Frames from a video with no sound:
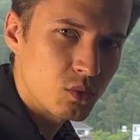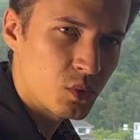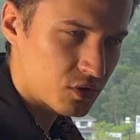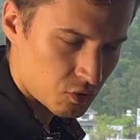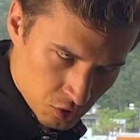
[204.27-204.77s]

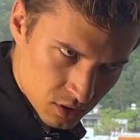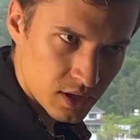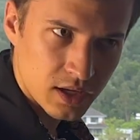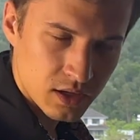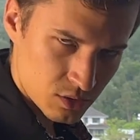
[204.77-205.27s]
with
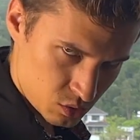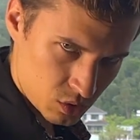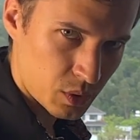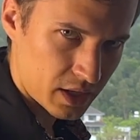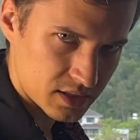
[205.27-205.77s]
only the
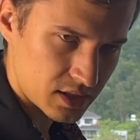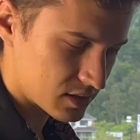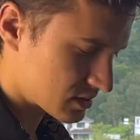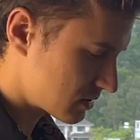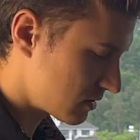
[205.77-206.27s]
white keys,